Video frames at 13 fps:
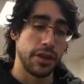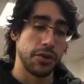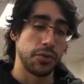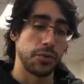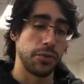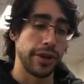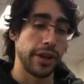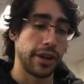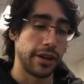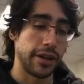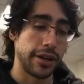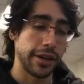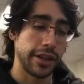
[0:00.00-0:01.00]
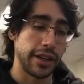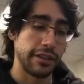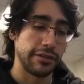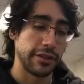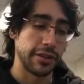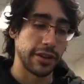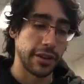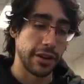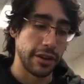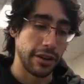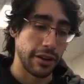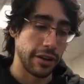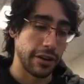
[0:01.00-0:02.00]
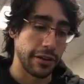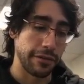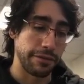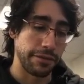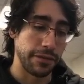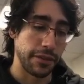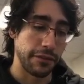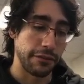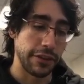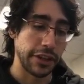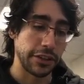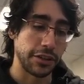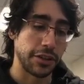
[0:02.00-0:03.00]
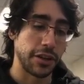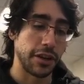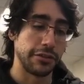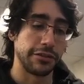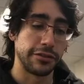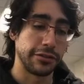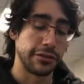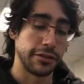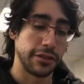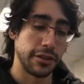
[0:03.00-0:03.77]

we are given vector of,